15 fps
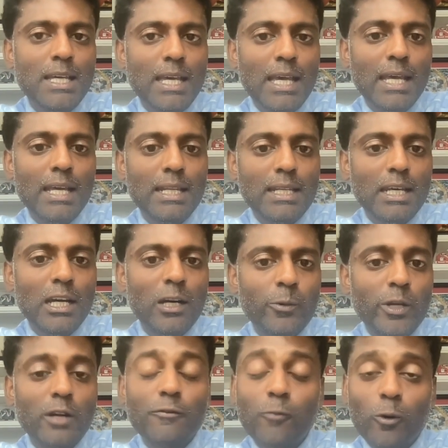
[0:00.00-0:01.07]
And
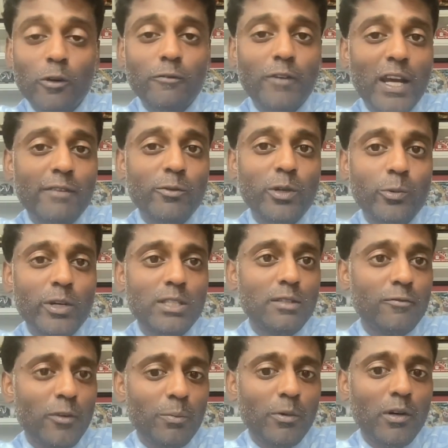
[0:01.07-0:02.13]
we are 4 of 5 winning weeks
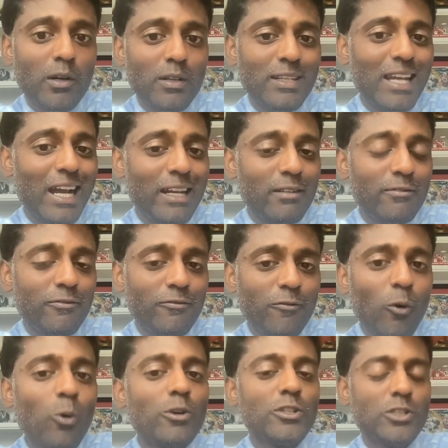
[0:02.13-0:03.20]
in football,
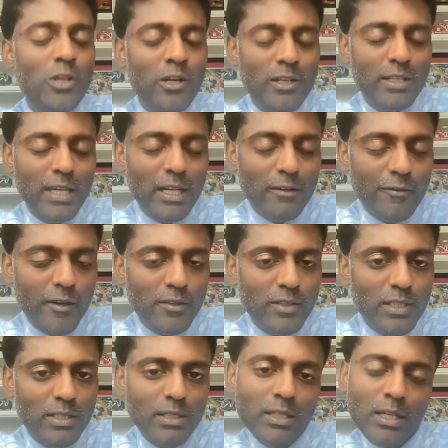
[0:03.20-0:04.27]
9-4 start to the NFL
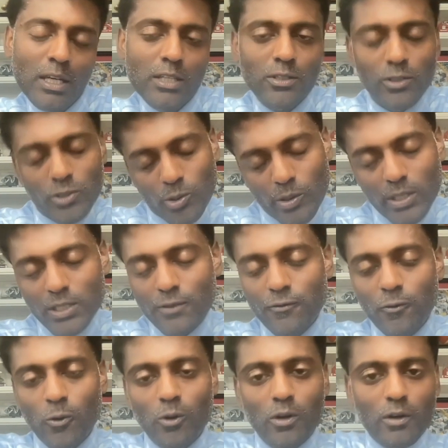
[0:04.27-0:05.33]
season. So join us
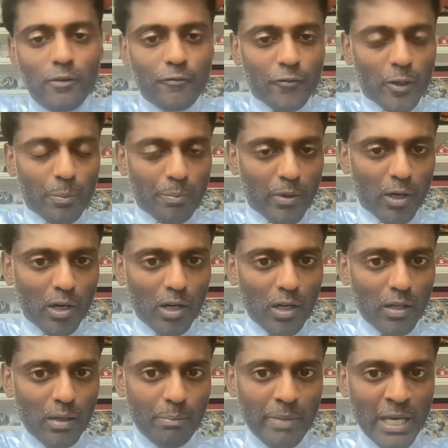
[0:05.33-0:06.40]
for
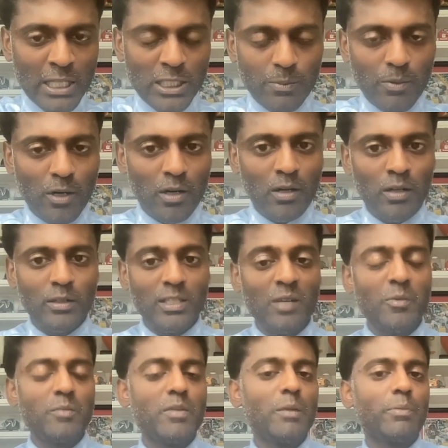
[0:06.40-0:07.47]
football, baseball,
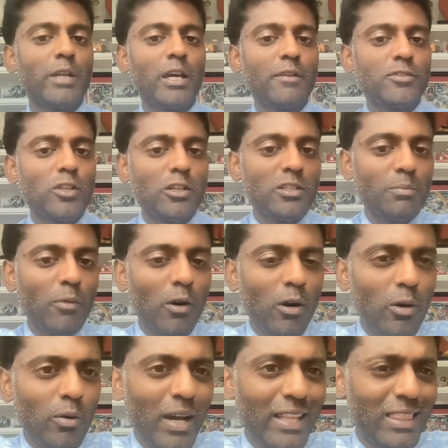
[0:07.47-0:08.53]
WNBA playoffs start
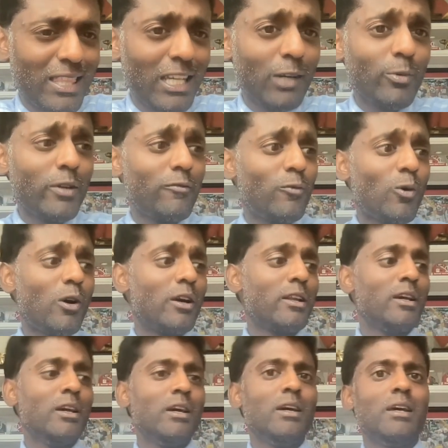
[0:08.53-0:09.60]
tomorrow. I think we've won.
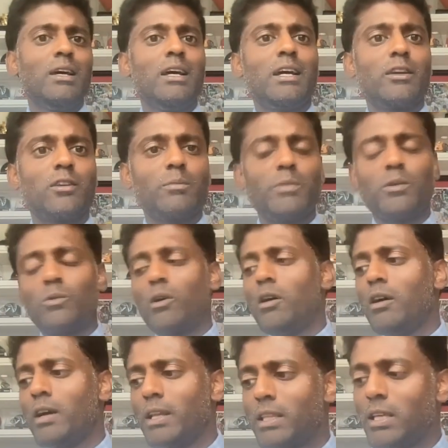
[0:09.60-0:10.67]
I could be
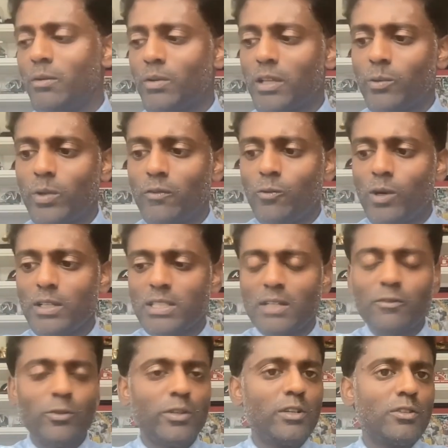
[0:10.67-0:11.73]
wrong. I think we've won
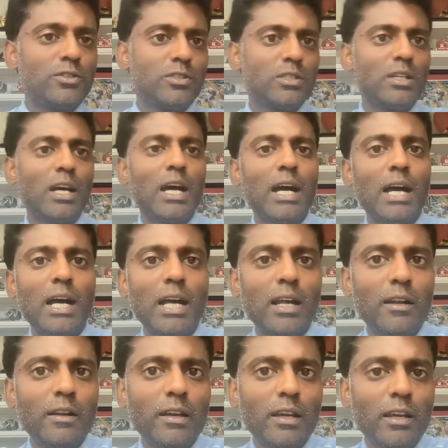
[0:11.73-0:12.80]
several years
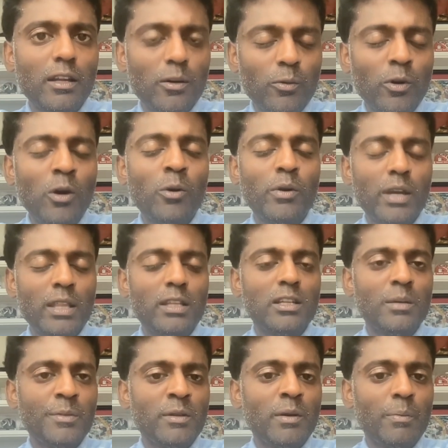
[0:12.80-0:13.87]
in a row in the
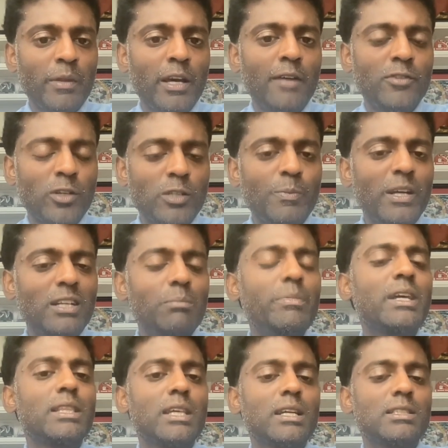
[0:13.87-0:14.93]
WNBA playoffs. We're expecting
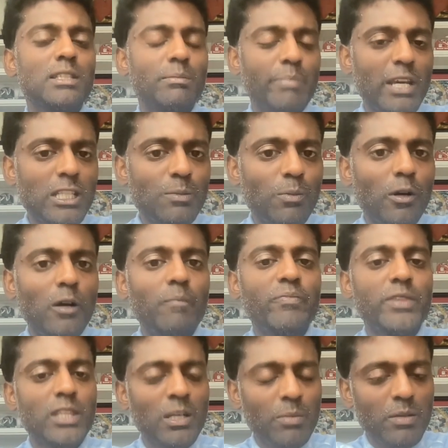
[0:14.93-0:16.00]
big things in
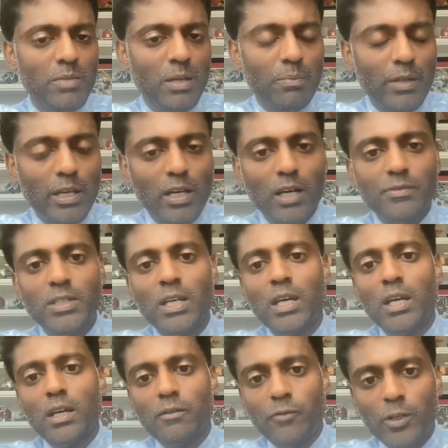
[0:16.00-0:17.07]
baseball, WNBA playoffs,
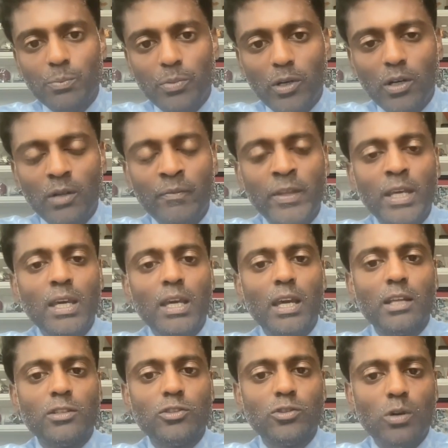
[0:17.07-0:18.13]
football,
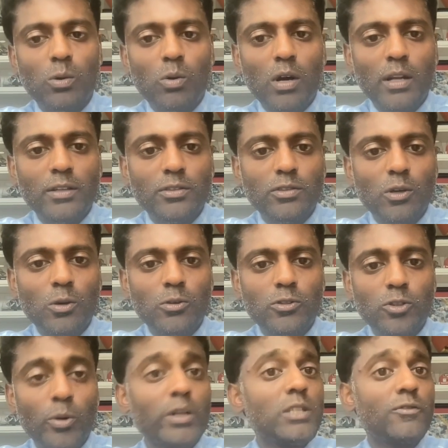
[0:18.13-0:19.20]
and so on. So
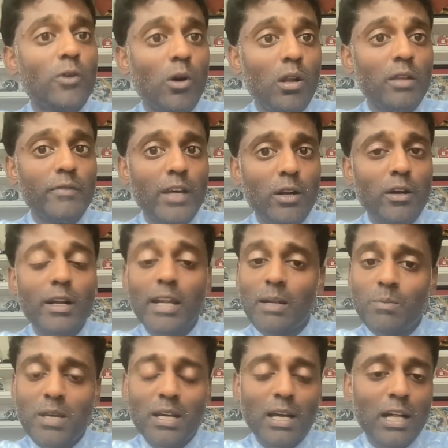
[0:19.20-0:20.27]
join us for all of that, all right?
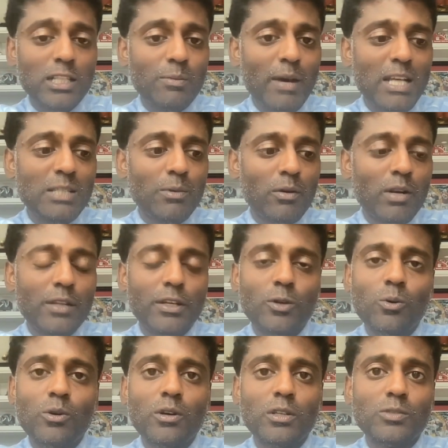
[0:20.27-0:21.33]
NBA and college basketball around the
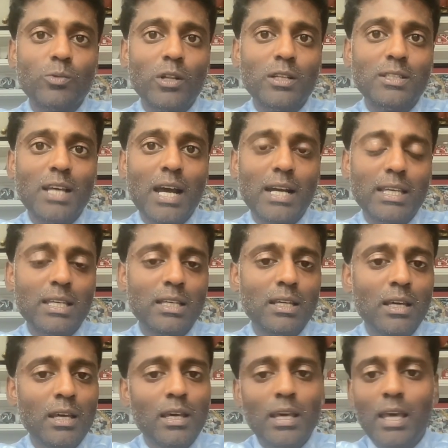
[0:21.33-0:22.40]
corner, as well as
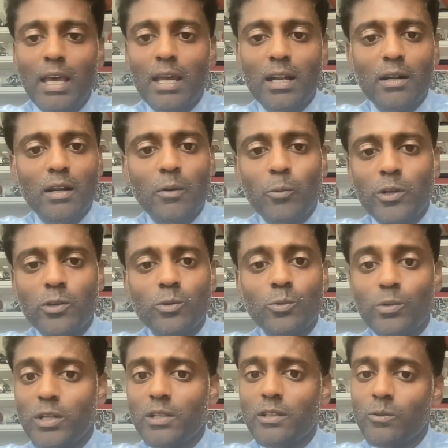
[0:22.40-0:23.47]
hockey. And we do
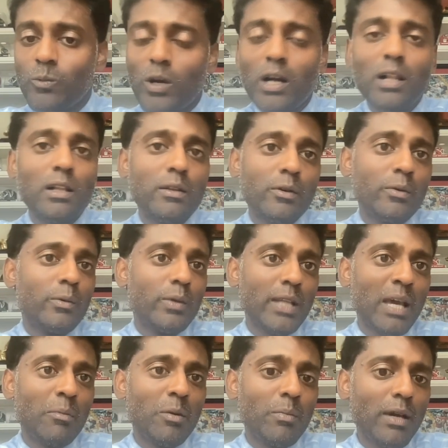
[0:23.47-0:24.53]
really well with
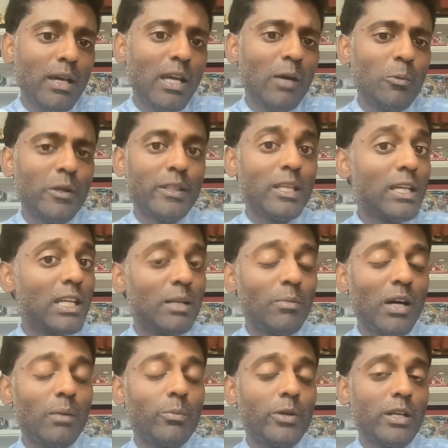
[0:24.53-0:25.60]
MMA, and we're thinking
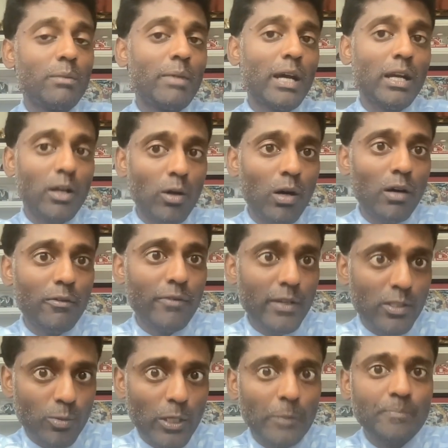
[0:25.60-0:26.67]
about bringing back golf
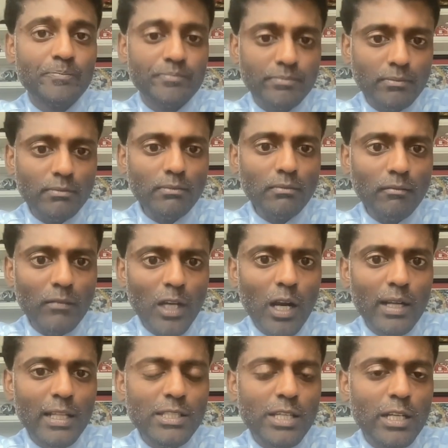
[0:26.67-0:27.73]
as well. All
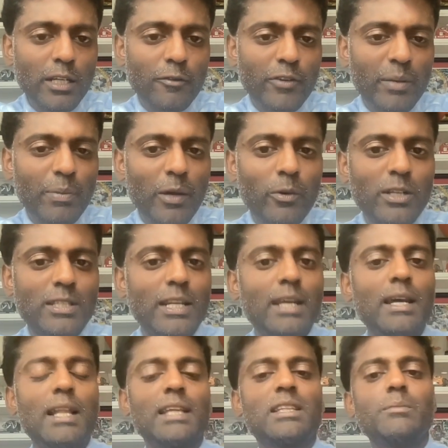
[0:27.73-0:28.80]
right, let's get to your free play winner
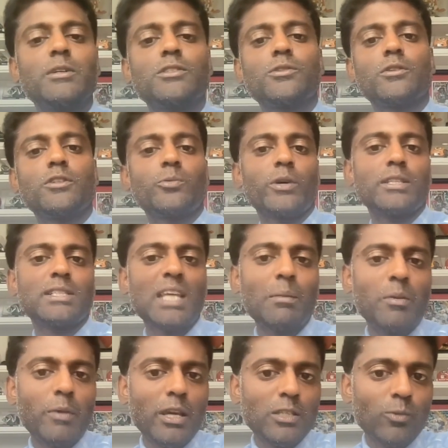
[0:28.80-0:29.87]
today. I like the Minnesota Twins.
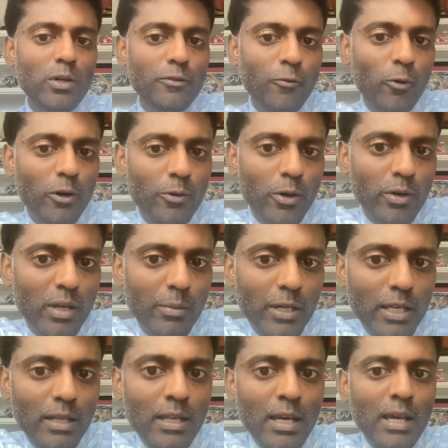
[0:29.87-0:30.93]
Tampa Bay has won 4 in a row
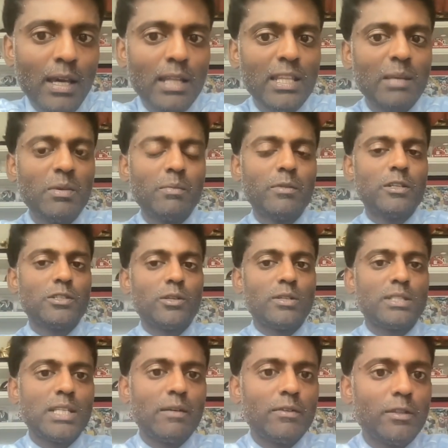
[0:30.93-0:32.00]
coming in. They beat
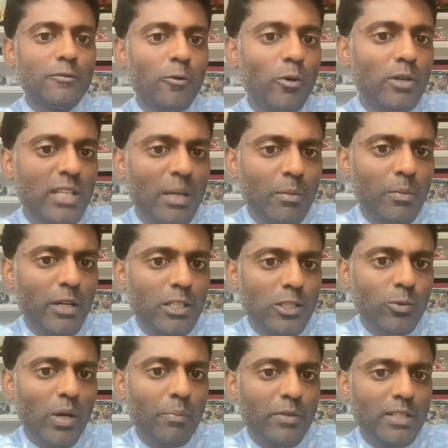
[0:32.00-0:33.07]
Minnesota 7-4. Tampa Bay
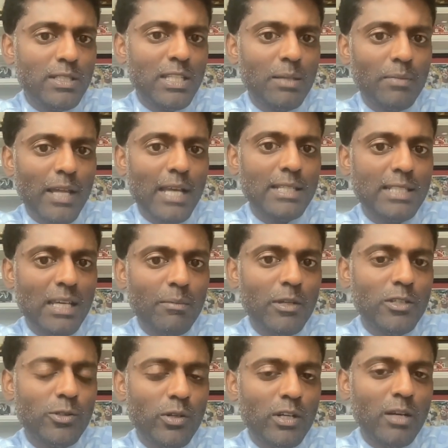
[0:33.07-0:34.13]
swept this team last time. Minnesota